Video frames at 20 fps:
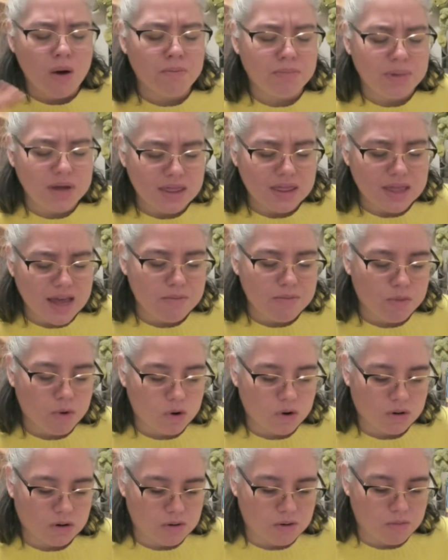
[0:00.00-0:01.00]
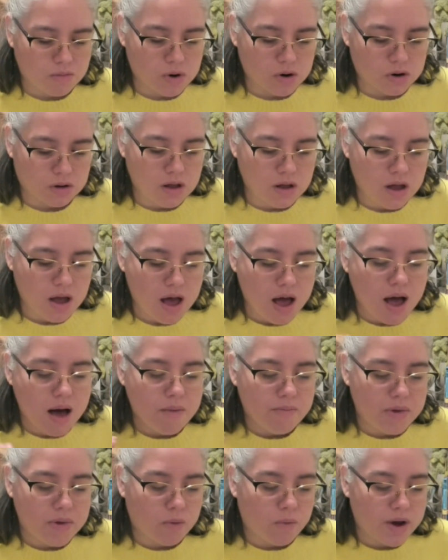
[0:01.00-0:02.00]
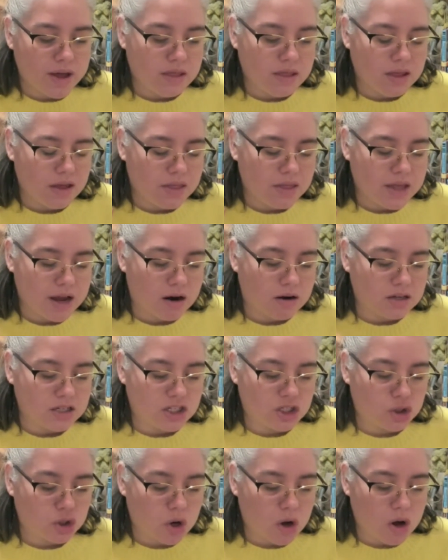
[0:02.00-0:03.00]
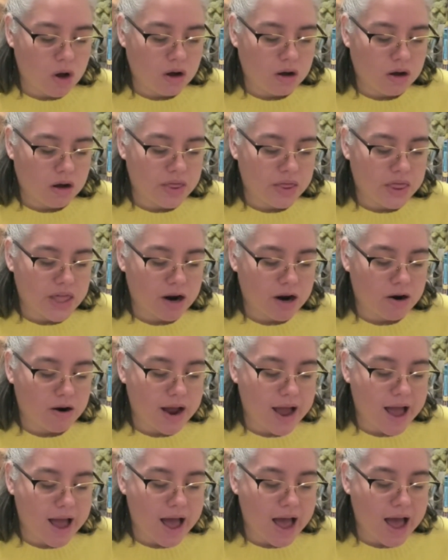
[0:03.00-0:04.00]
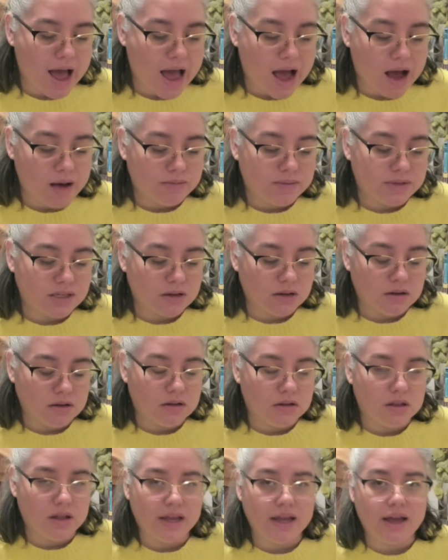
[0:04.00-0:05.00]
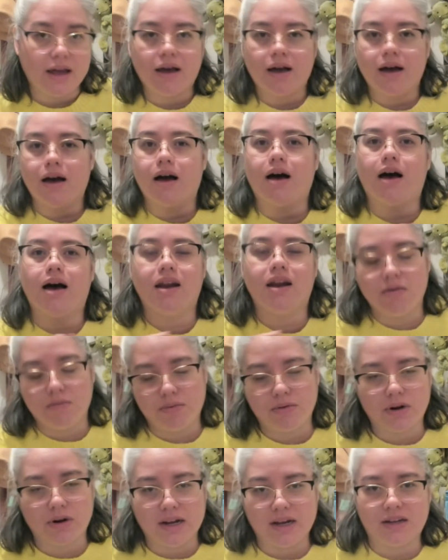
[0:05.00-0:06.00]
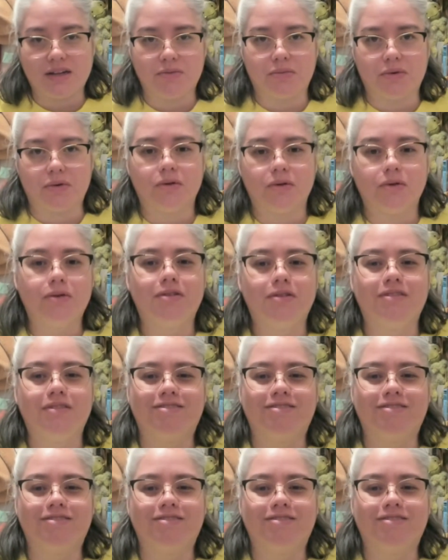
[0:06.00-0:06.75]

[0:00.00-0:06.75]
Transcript: be they mortal or immortal, but when they are strong, they're absolutely unpredictable.